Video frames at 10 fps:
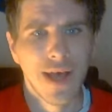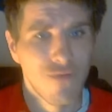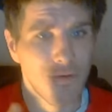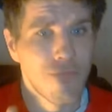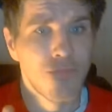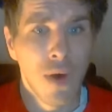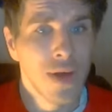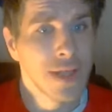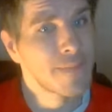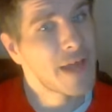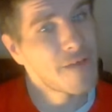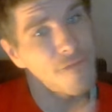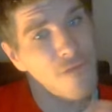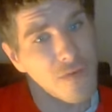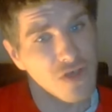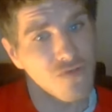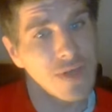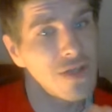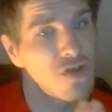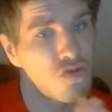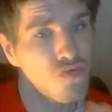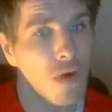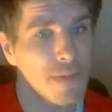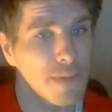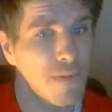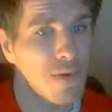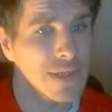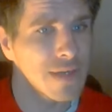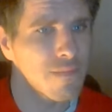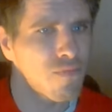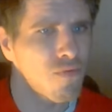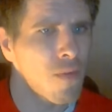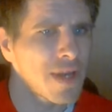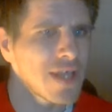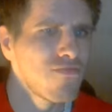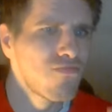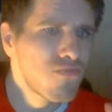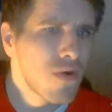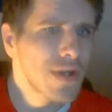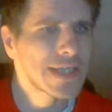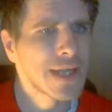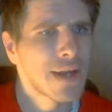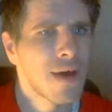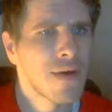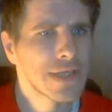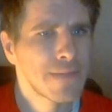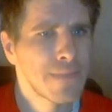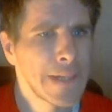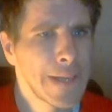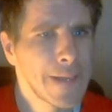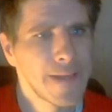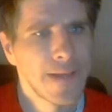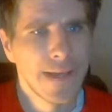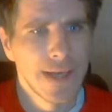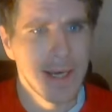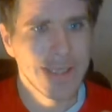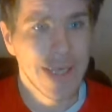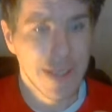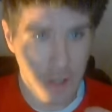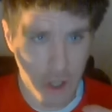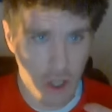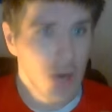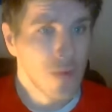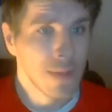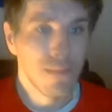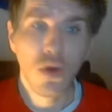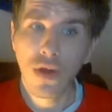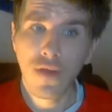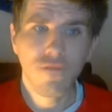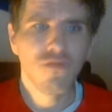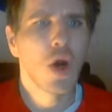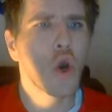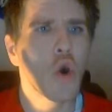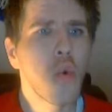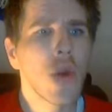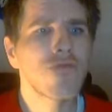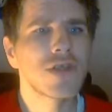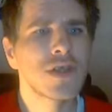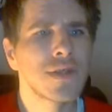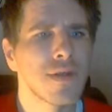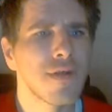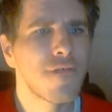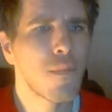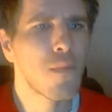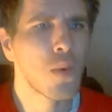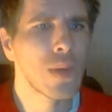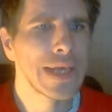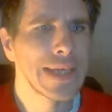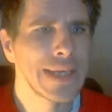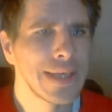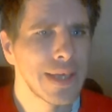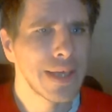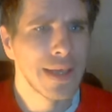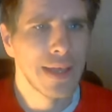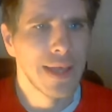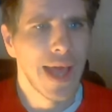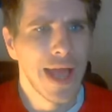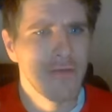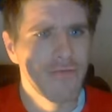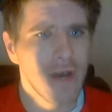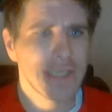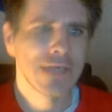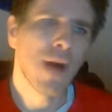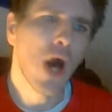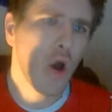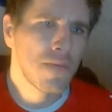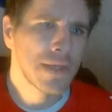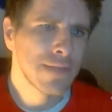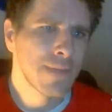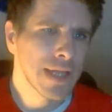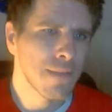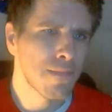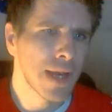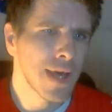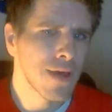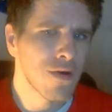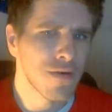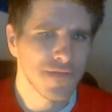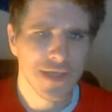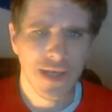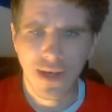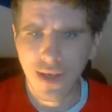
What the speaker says: Remind them that Forest Green dropped points at Bromley right at the last minute. So Cheltenham looking for a quick return to the Football League and Wrexham hoping to make the playoffs.